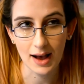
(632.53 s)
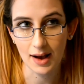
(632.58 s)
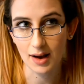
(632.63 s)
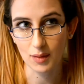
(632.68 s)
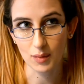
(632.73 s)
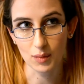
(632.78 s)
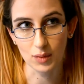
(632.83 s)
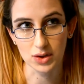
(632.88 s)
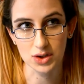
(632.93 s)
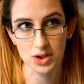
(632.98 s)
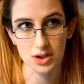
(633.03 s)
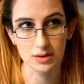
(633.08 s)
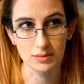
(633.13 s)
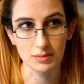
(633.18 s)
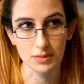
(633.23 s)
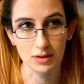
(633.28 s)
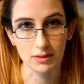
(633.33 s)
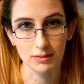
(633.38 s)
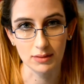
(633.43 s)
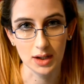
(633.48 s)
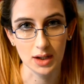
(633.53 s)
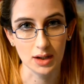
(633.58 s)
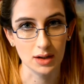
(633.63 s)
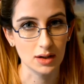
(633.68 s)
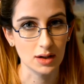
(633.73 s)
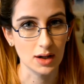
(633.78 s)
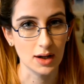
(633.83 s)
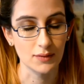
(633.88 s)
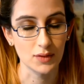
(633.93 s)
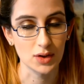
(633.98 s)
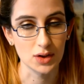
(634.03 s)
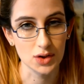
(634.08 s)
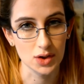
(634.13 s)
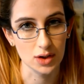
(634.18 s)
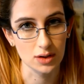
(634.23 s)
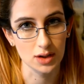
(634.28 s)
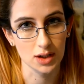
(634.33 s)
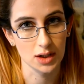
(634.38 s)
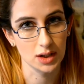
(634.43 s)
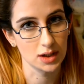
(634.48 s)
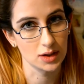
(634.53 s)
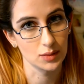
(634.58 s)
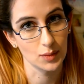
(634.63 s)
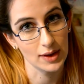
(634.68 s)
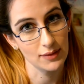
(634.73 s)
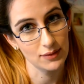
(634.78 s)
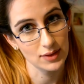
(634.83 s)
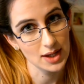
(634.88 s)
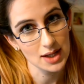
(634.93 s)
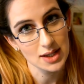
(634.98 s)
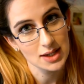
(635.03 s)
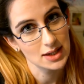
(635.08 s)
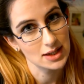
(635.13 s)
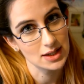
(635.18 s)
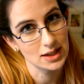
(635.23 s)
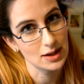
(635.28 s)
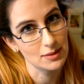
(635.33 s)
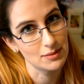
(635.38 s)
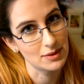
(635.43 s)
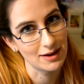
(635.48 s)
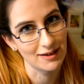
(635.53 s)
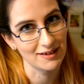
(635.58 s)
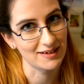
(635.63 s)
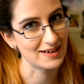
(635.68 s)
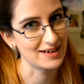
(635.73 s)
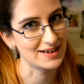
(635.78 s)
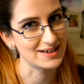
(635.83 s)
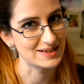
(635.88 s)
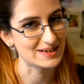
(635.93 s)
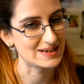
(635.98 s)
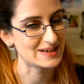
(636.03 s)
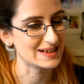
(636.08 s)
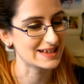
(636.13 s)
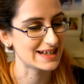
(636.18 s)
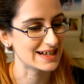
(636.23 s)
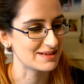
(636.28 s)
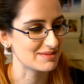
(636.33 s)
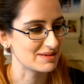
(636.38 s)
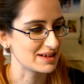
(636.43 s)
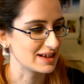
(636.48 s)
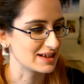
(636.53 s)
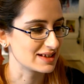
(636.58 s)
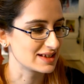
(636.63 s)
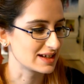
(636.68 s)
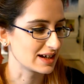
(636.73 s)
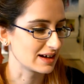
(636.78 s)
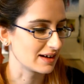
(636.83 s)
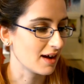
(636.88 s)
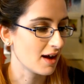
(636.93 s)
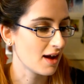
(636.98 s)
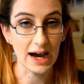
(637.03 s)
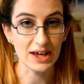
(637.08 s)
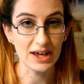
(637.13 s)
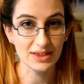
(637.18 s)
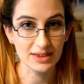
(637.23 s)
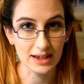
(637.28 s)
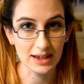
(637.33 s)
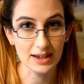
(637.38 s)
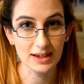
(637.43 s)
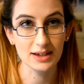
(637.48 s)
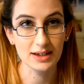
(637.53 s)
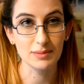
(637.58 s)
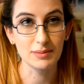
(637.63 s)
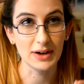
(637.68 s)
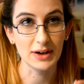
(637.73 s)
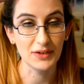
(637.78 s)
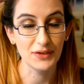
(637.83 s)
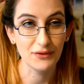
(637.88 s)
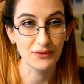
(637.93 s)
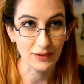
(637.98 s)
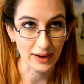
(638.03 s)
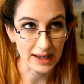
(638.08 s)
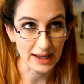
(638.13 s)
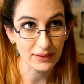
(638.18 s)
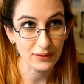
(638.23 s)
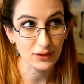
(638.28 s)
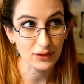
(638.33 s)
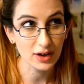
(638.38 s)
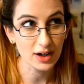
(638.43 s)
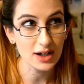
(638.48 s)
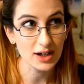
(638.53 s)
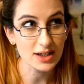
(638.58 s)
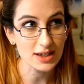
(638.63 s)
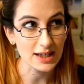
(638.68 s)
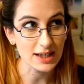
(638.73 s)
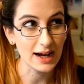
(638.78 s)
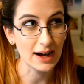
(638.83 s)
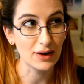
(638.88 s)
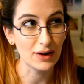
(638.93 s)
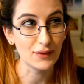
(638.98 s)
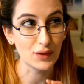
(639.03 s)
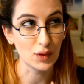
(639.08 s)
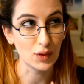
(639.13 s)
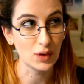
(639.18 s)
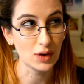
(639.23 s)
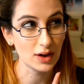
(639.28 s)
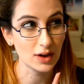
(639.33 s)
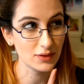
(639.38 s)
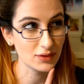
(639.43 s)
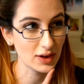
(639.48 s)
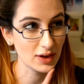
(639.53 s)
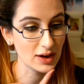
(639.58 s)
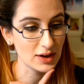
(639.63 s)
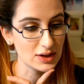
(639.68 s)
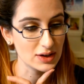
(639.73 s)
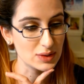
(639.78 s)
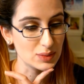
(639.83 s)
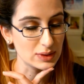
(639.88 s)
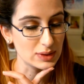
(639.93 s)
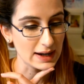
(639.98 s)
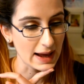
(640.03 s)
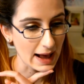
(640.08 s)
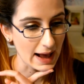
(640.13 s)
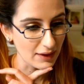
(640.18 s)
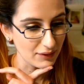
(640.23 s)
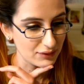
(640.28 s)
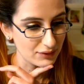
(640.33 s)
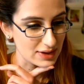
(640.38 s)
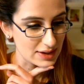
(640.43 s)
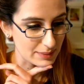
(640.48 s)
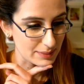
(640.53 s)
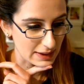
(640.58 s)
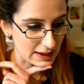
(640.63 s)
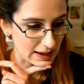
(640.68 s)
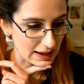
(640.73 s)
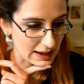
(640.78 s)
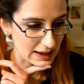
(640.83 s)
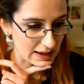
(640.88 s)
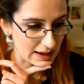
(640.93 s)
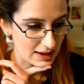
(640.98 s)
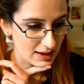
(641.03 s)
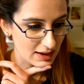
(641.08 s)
watch a movie and have hot chocolate and wait for kids to come and knock on our doors as we used to. I think my favourite out of all of those would have to be